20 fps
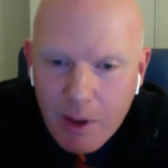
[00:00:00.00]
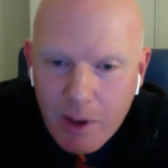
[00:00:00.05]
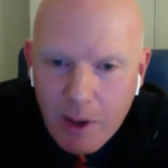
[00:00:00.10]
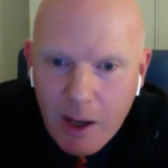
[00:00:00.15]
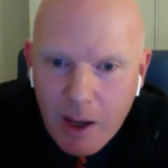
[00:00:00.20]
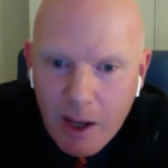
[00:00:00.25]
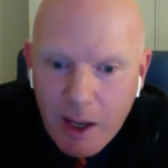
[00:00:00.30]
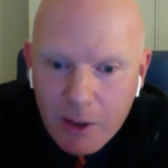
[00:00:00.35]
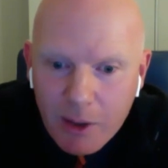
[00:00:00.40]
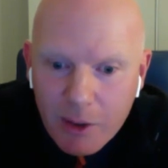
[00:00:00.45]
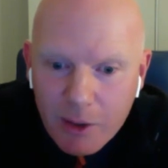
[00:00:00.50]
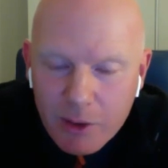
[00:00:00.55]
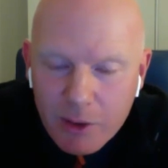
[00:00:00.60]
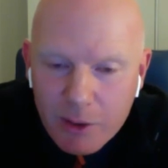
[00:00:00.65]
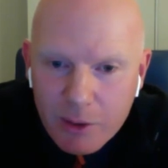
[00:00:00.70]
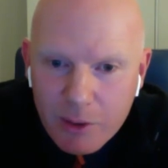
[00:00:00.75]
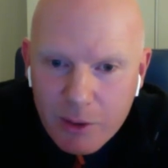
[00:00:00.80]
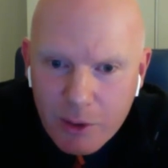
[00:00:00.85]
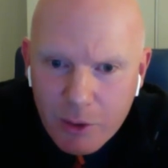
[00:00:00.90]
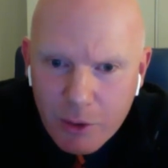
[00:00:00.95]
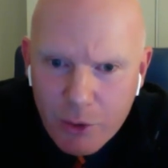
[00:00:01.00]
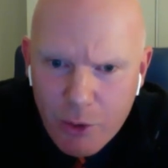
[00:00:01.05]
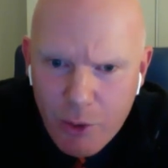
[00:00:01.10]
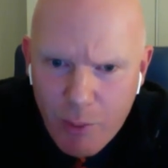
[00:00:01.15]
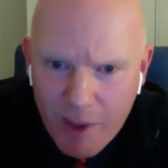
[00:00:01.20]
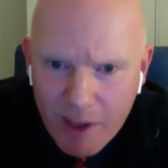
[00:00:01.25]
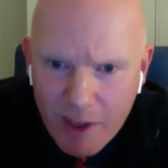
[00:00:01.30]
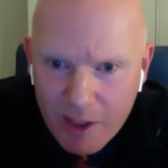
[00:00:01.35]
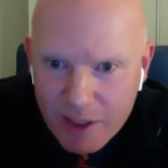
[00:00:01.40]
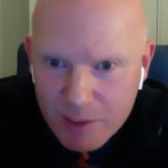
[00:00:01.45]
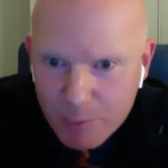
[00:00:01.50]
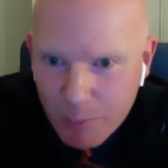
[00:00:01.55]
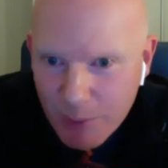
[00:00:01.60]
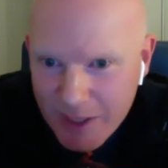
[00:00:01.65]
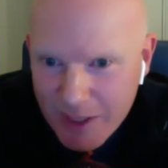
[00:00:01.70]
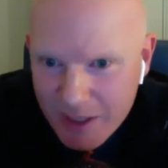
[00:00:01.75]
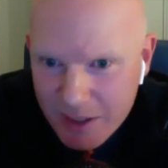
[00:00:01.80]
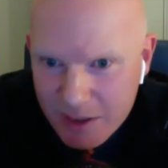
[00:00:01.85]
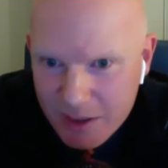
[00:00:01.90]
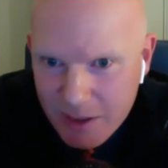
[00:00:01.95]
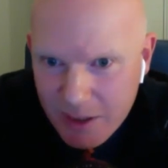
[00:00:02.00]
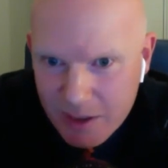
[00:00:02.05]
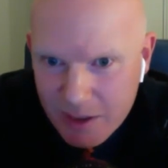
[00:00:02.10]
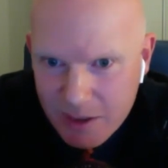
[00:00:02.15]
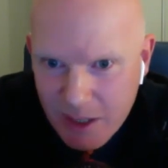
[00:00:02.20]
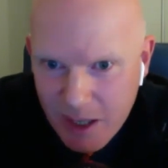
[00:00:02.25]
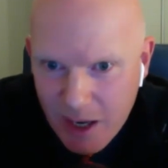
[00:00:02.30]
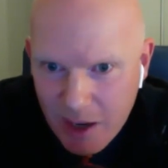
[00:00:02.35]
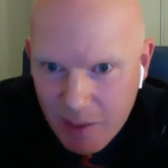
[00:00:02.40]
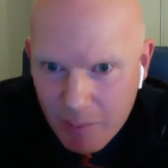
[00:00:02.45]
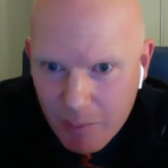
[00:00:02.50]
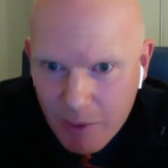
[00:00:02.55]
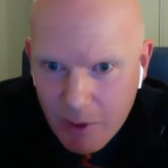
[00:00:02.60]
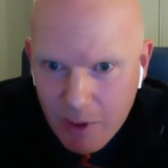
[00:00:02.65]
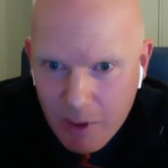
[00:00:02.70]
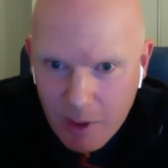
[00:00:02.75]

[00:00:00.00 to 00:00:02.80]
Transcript: and humanity's place in time.